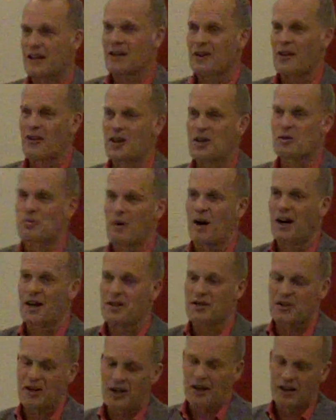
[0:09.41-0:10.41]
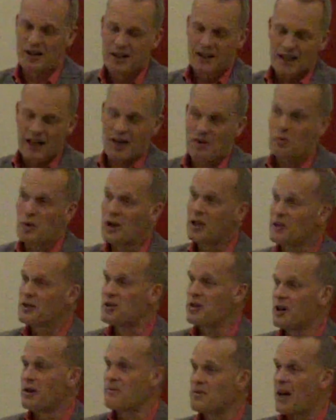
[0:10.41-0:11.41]
I think that these wines are, in
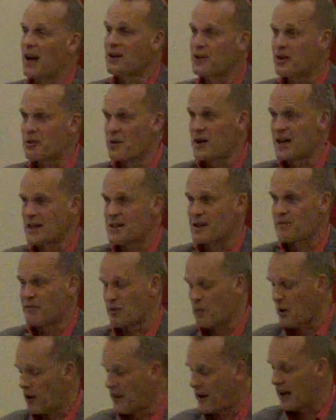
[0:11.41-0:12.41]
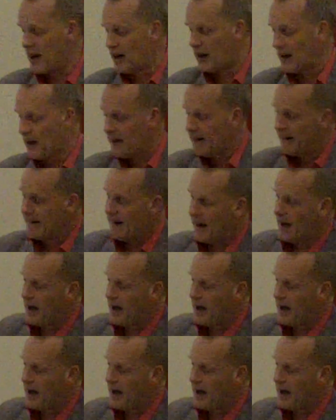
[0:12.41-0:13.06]
world terms, underrated for what they are.